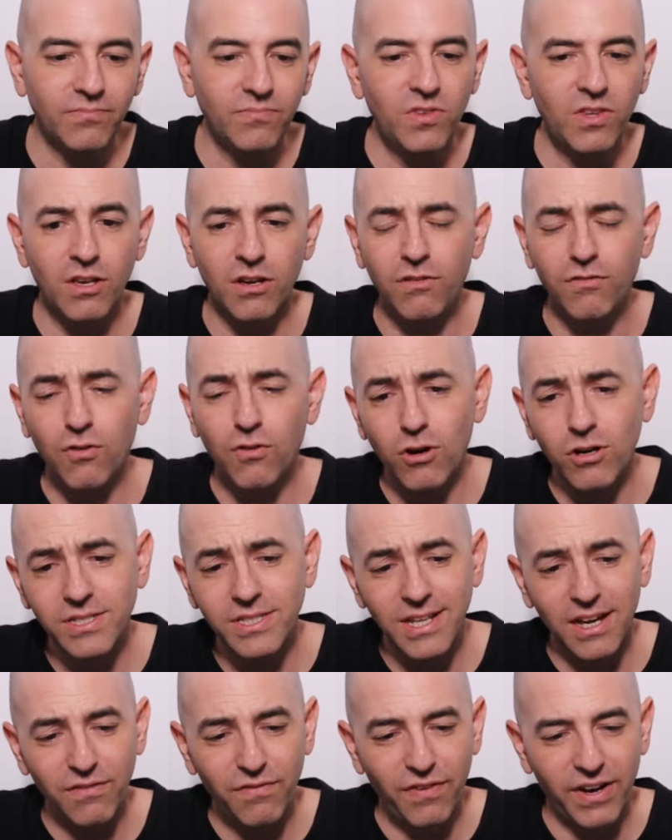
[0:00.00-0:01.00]
Of course,
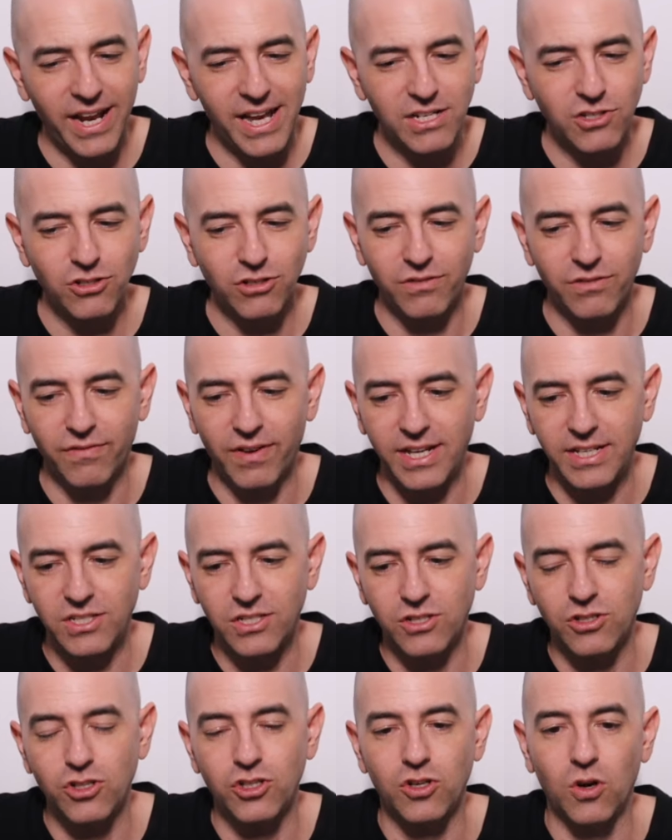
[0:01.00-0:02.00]
not financial advice,
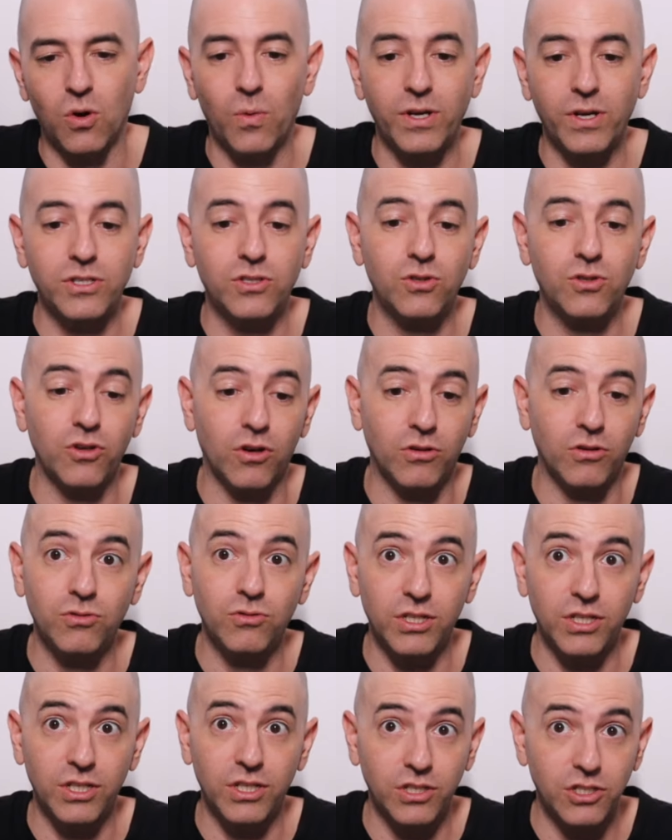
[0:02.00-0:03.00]
and you should always do your own
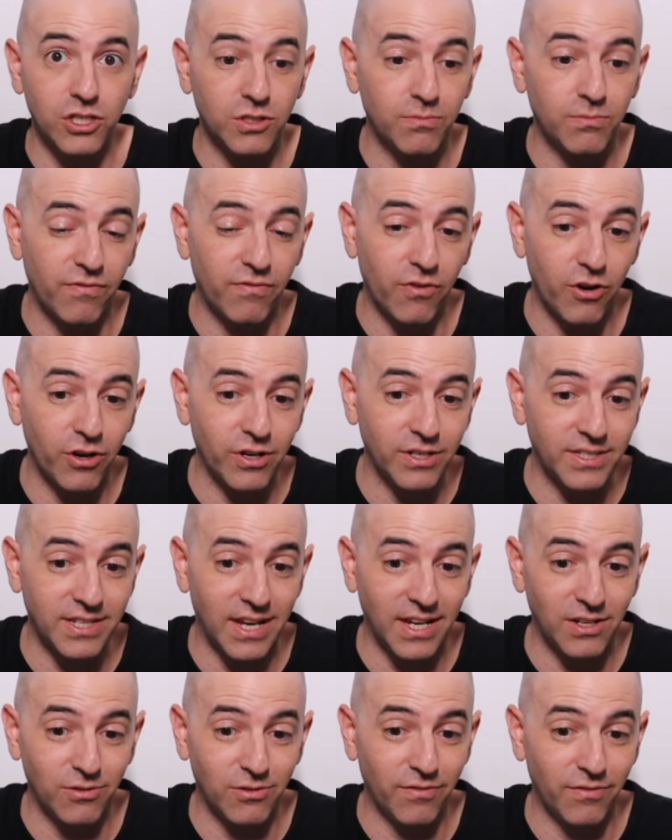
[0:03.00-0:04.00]
due diligence before you
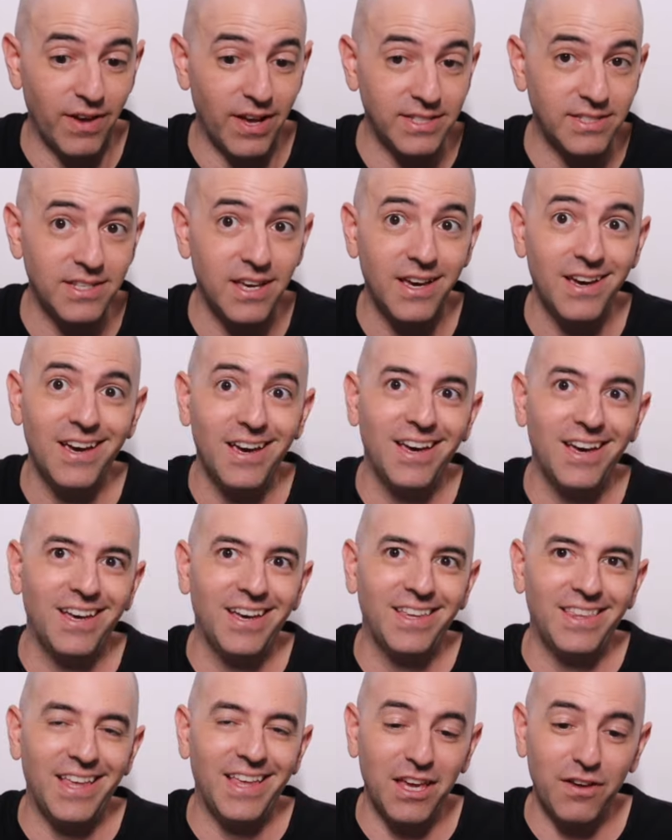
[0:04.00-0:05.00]
decide to invest.
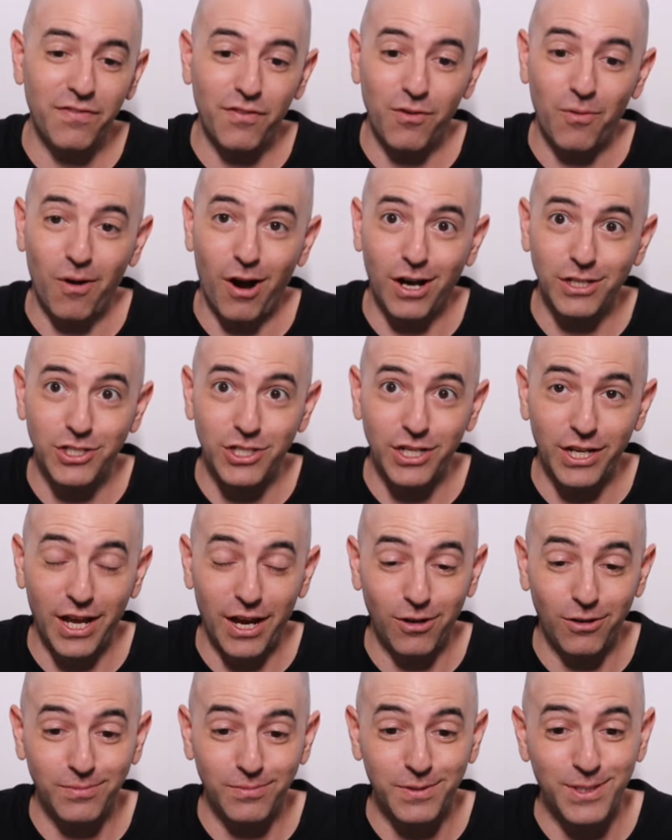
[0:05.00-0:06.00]
Thank you for watching. I
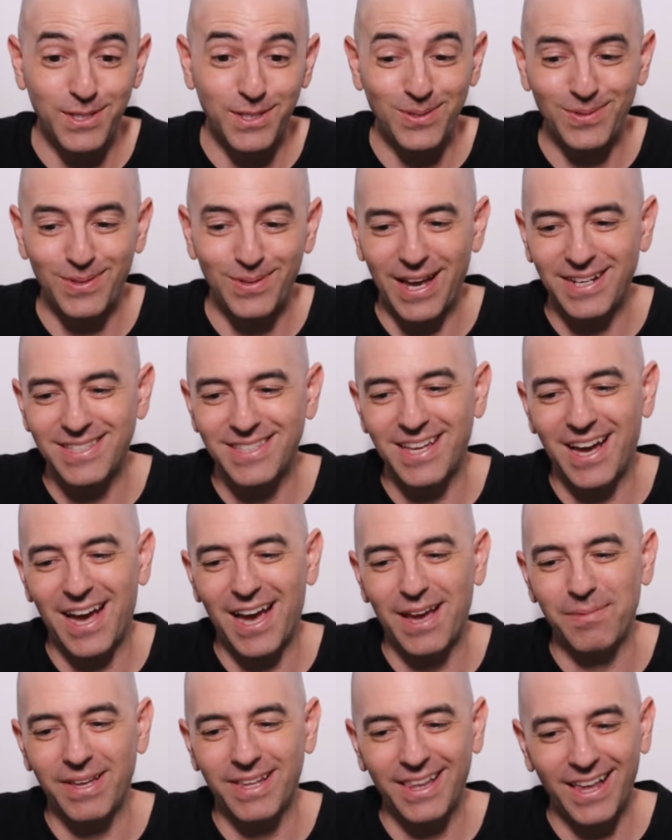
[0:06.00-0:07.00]
hope to see you next
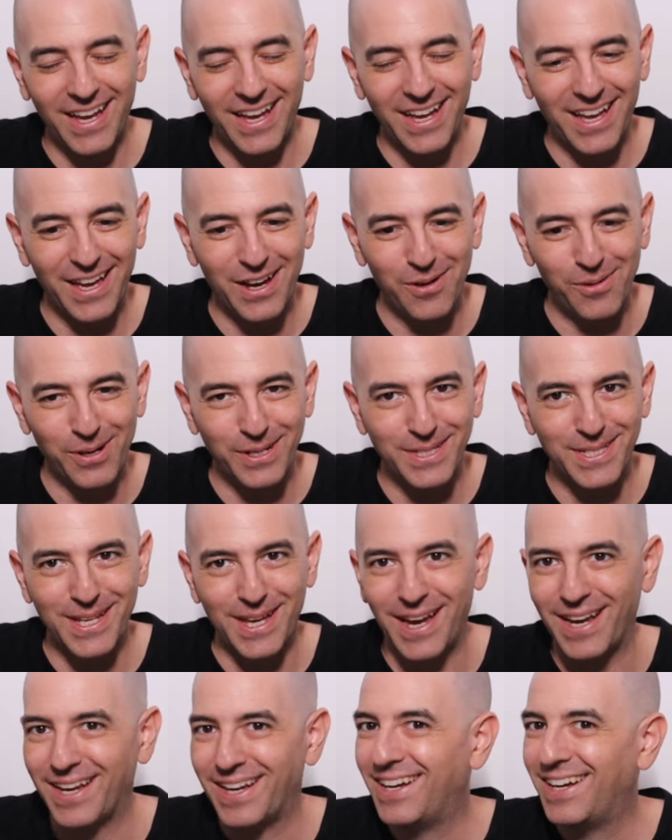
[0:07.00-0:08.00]
time. And like I always
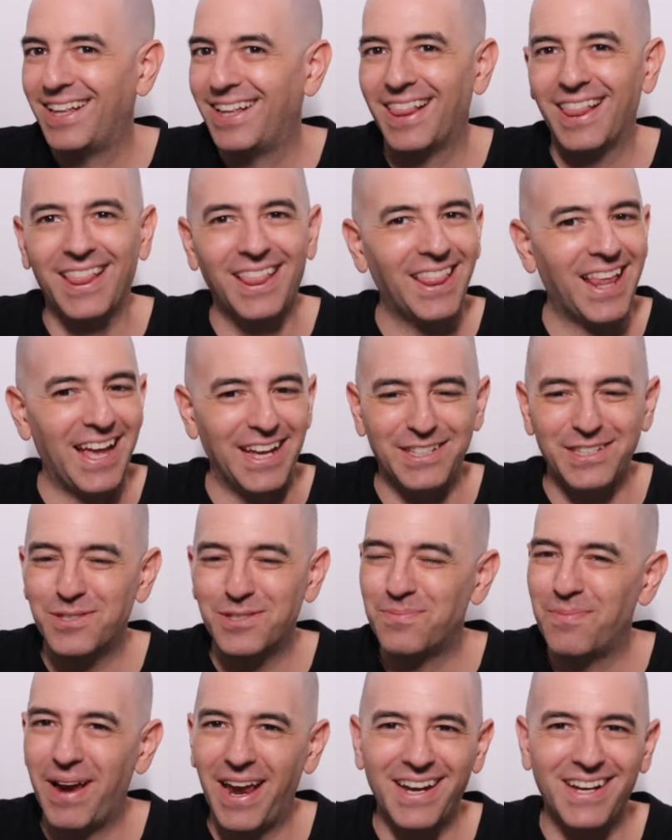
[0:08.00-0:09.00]
say,
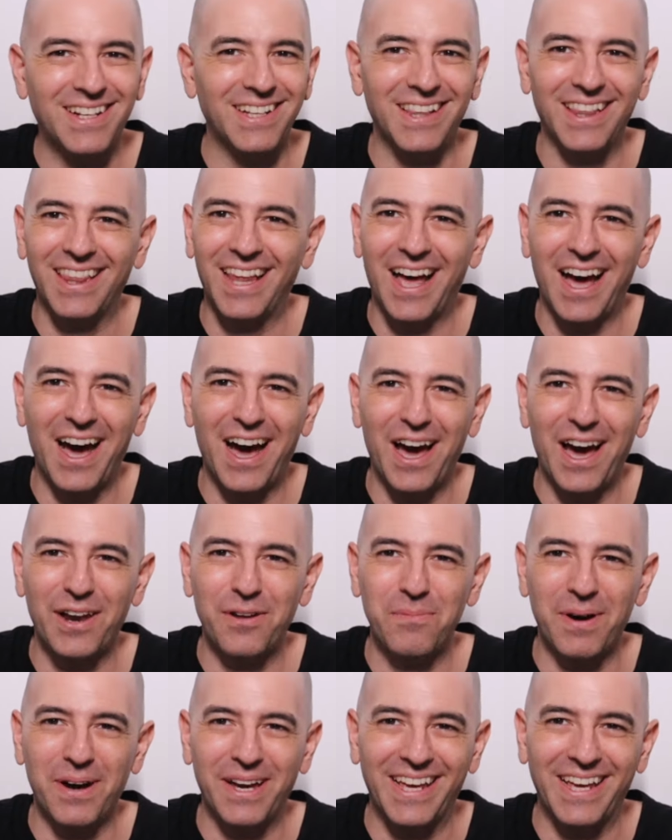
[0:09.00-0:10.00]
let's make a lot
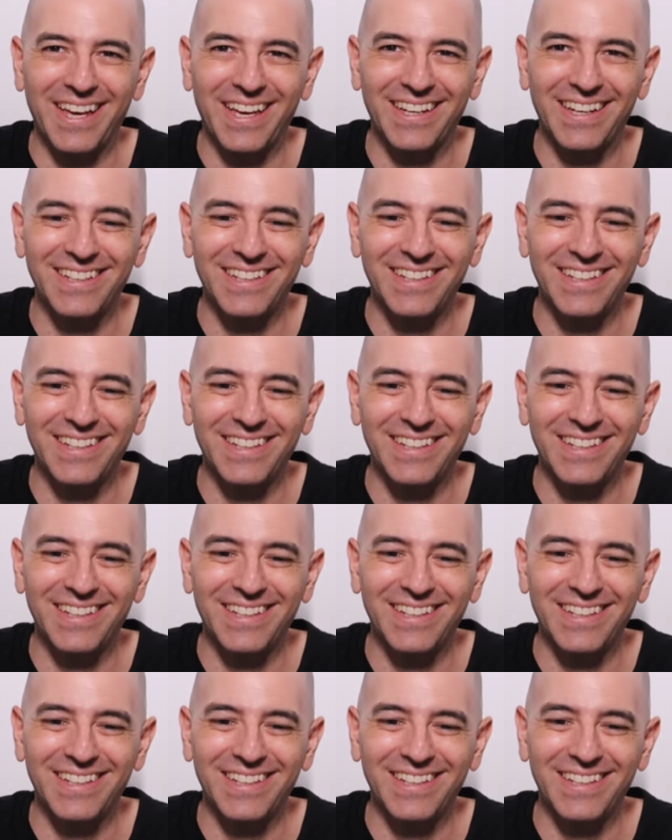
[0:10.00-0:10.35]
of money.